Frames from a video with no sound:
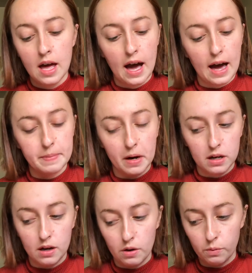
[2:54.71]
I bought it
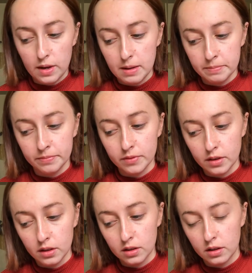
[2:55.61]
on a whim,
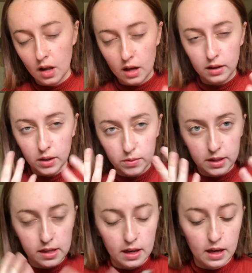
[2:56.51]
not really
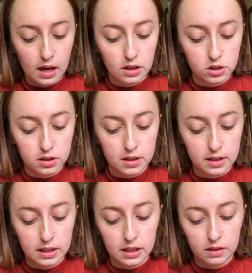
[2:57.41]
thinking, just because I
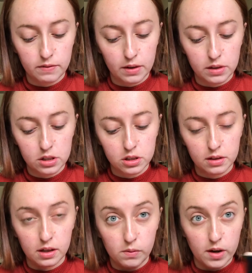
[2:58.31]
needed foundation
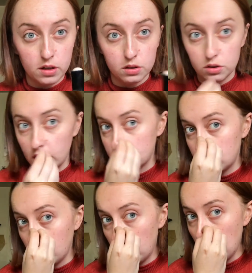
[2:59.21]
and I wanted to try a stick
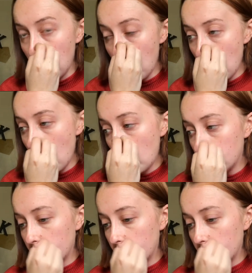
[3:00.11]
one. But